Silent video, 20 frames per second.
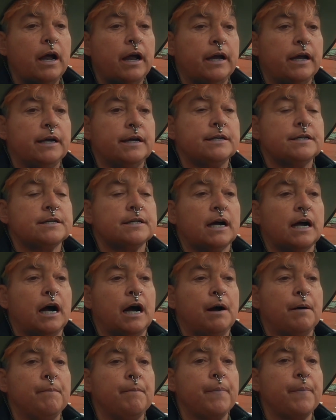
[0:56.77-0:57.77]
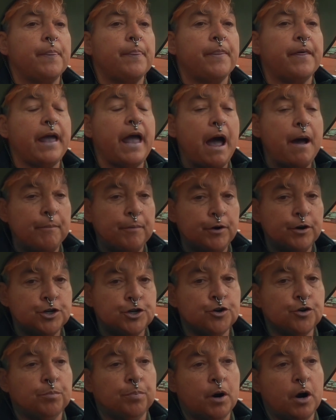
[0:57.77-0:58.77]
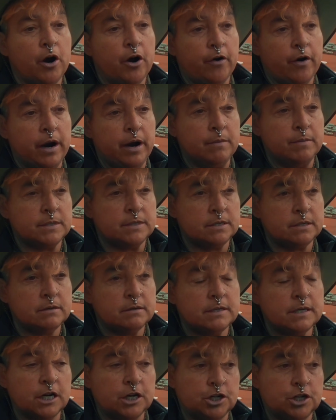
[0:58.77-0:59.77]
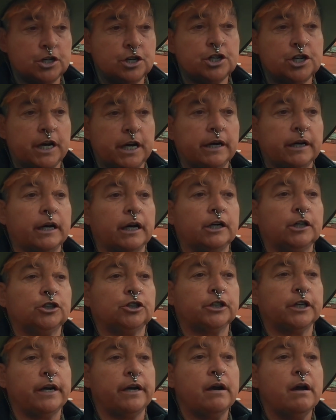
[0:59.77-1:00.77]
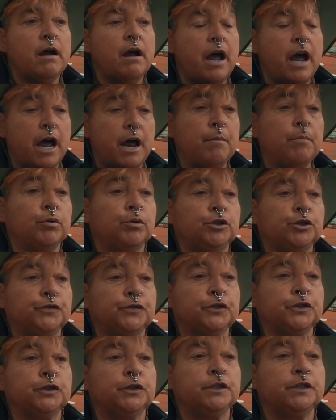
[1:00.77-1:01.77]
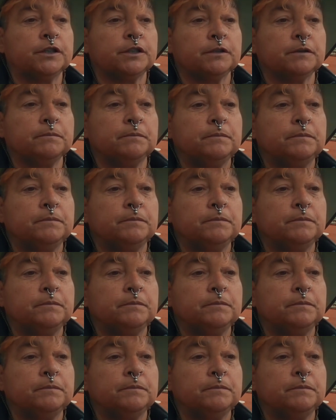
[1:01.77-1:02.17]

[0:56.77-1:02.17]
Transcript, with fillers: is um, the Aboriginal programs such as Shared Country and Bush Foods.